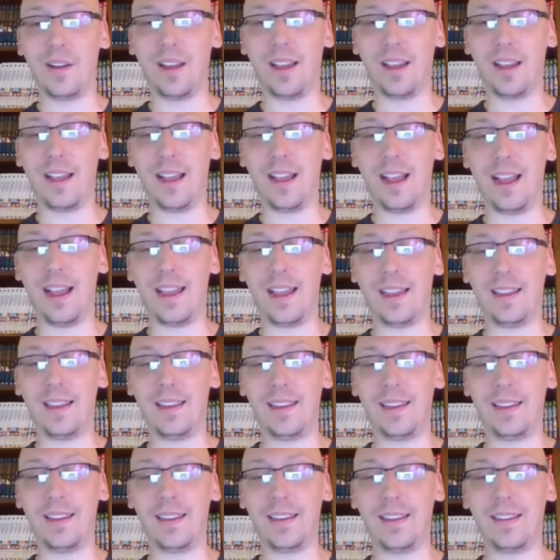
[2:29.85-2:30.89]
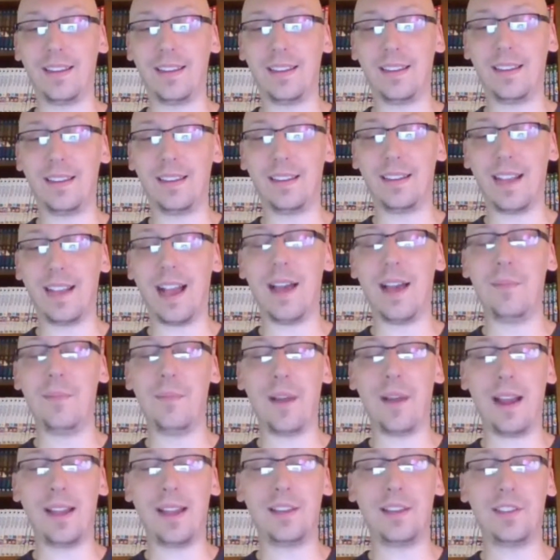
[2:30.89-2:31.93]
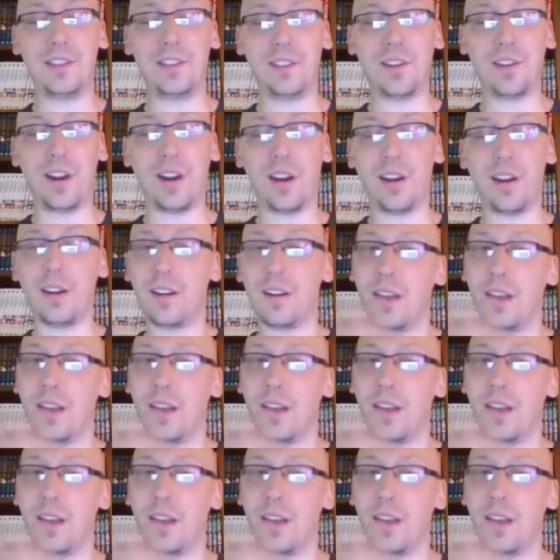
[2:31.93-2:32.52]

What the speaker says: I got my start